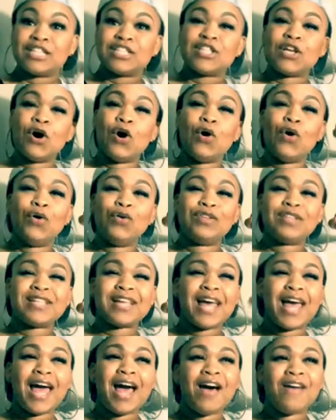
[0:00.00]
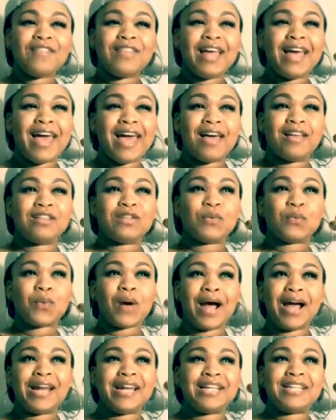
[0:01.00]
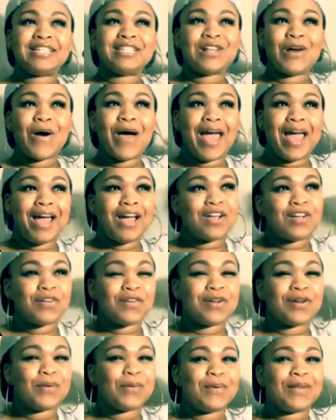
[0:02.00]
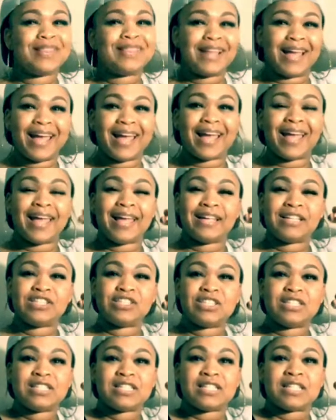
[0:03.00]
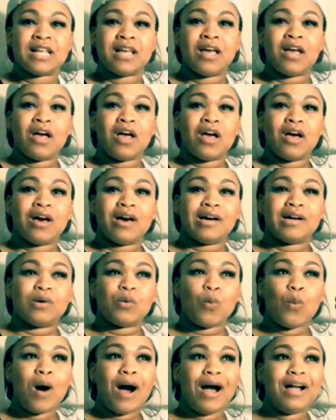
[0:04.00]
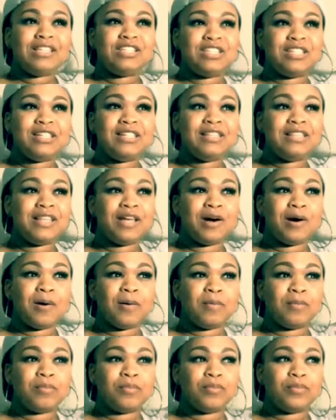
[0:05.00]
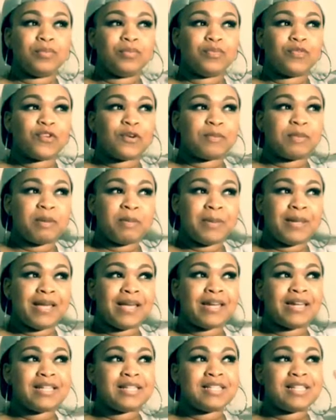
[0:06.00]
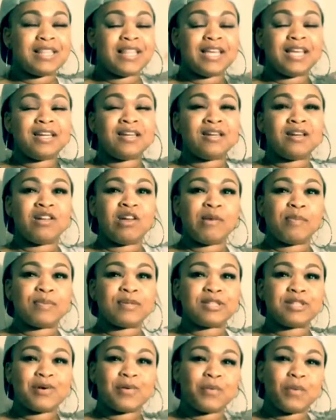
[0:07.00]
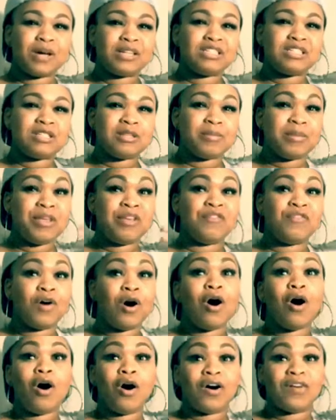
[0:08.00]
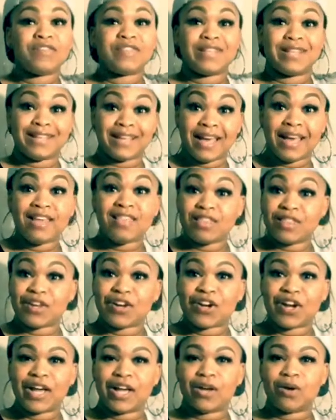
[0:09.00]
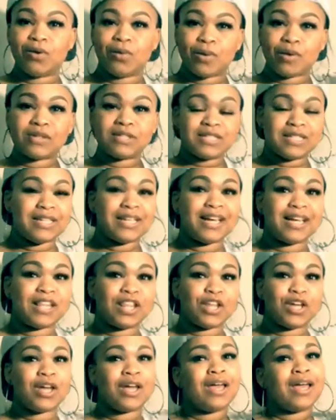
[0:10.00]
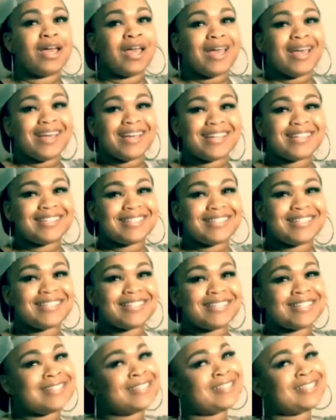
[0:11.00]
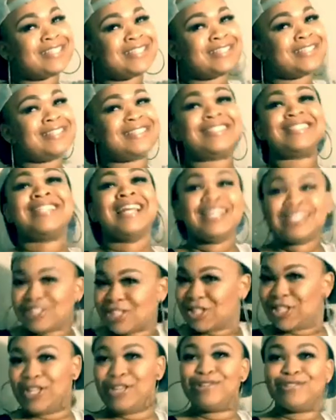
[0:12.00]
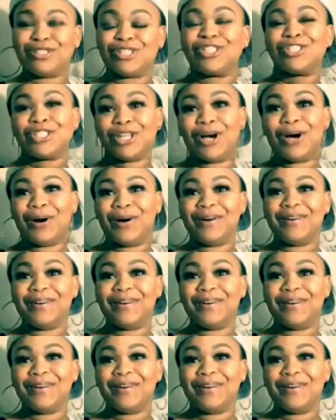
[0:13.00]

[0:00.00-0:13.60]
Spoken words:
So to have the writing so accurate on that, and just watching them from the beginning to the end of the episode, watching them evolve together and grow together, it's such a cute show.